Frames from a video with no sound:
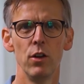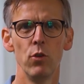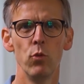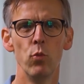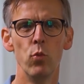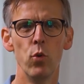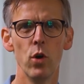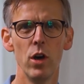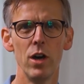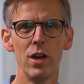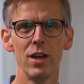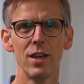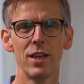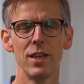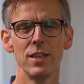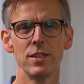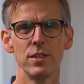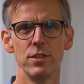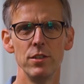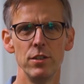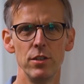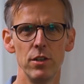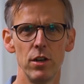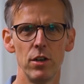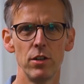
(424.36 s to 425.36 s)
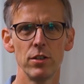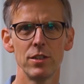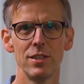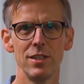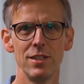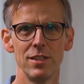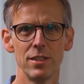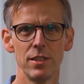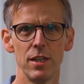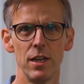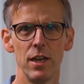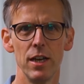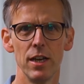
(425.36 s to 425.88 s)
Work is not
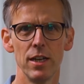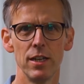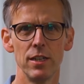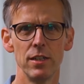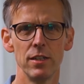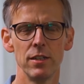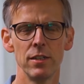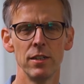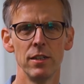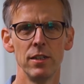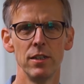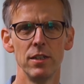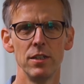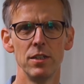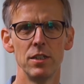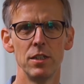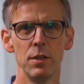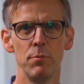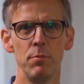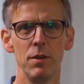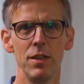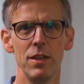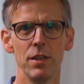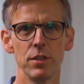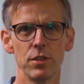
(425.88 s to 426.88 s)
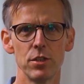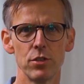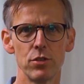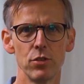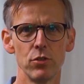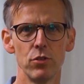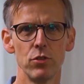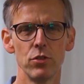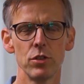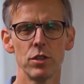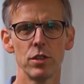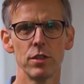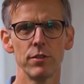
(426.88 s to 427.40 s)
designed to be the
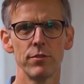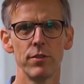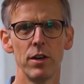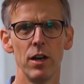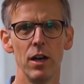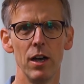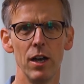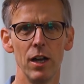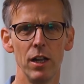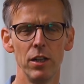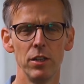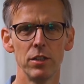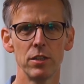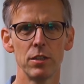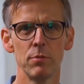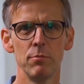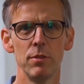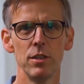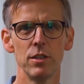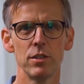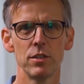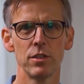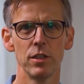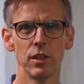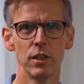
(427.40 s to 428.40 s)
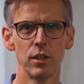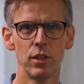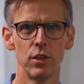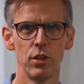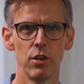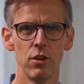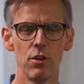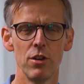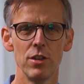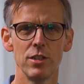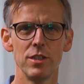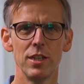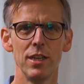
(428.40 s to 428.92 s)
source of our ultimate
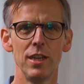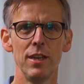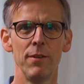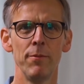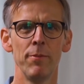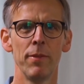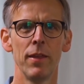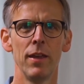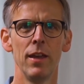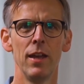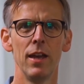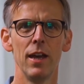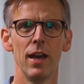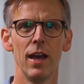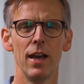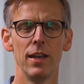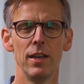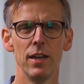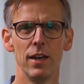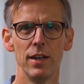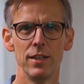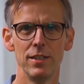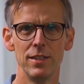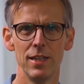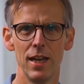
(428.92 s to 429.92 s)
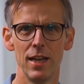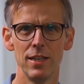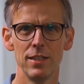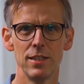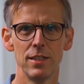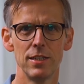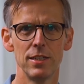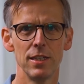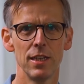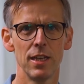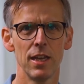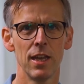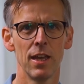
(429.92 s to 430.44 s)
security and
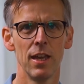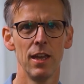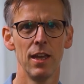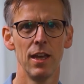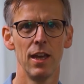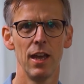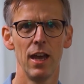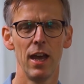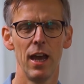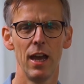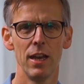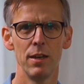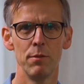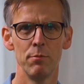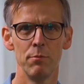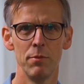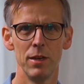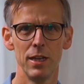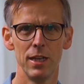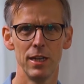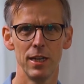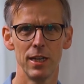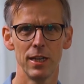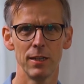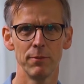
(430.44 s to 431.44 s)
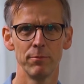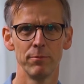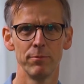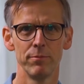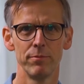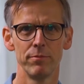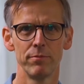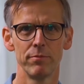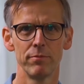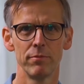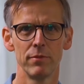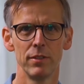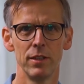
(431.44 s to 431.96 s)
identity and meaning.
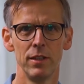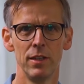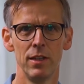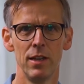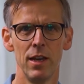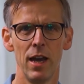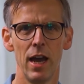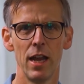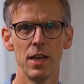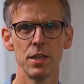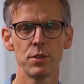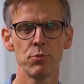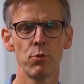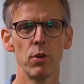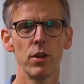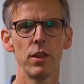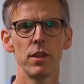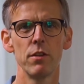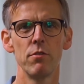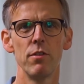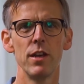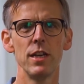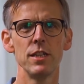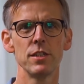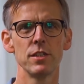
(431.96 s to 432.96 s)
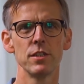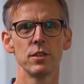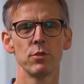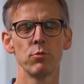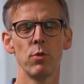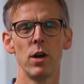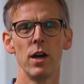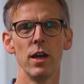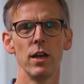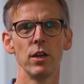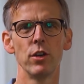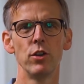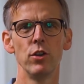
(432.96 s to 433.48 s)
And it's one of the reasons
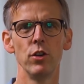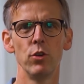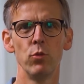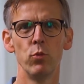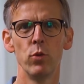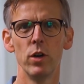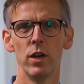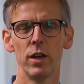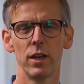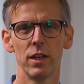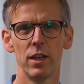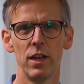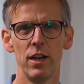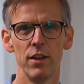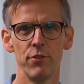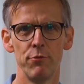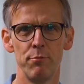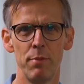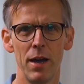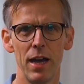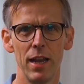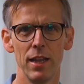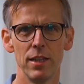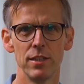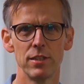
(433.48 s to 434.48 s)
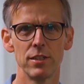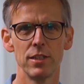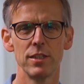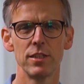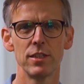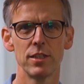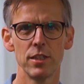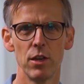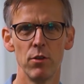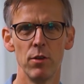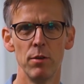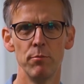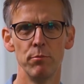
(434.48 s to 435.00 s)
why a good work-life balance is
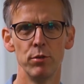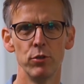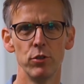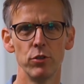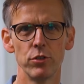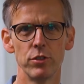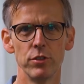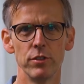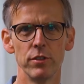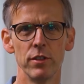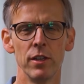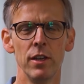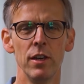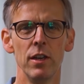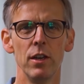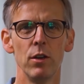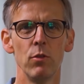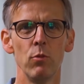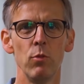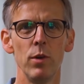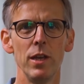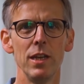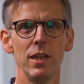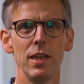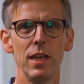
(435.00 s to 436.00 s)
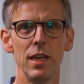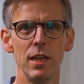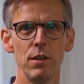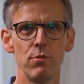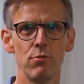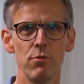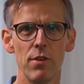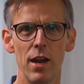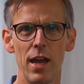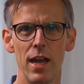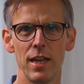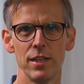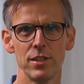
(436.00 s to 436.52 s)
so important. We need
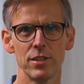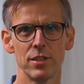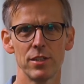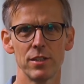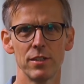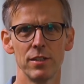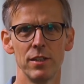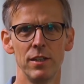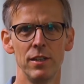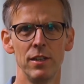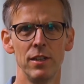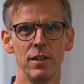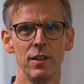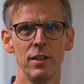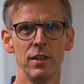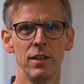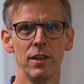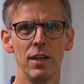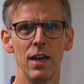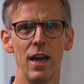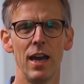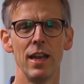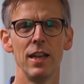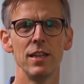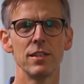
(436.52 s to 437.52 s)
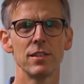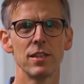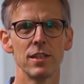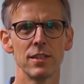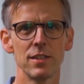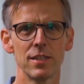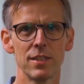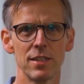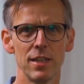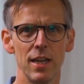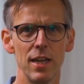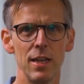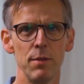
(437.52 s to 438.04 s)
rest, and it's a
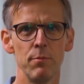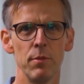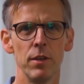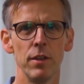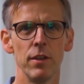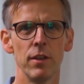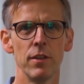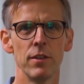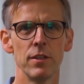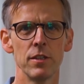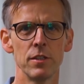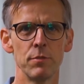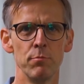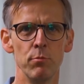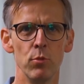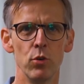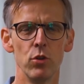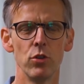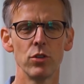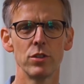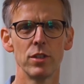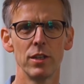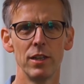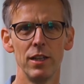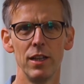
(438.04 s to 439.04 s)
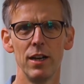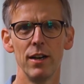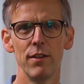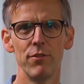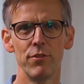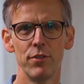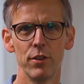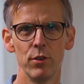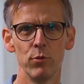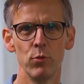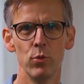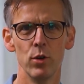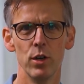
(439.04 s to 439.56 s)
statement that there's more to life
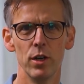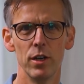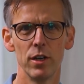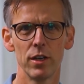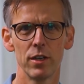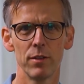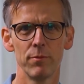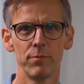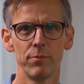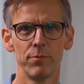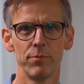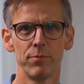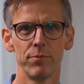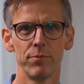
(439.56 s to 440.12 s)
than work.